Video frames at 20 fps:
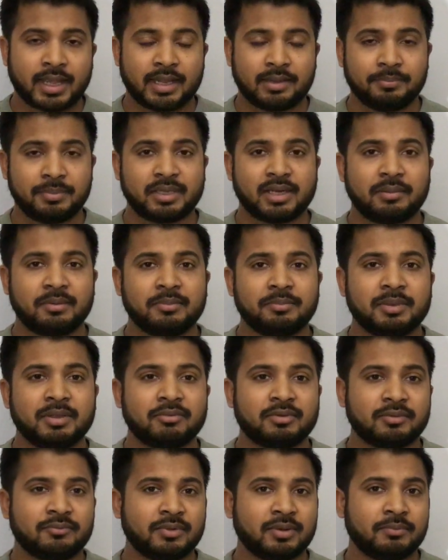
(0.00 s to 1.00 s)
and vitamin
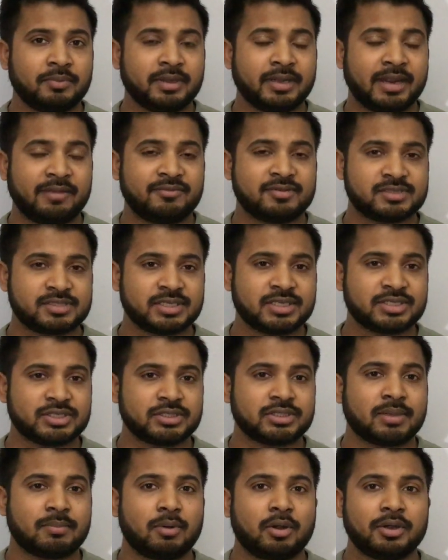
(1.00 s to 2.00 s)
B1 will be deficient
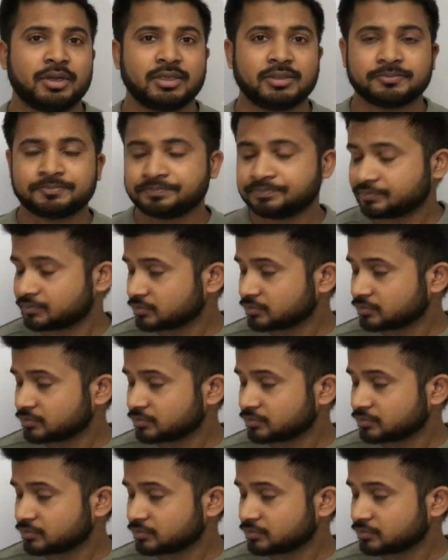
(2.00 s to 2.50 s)
in the body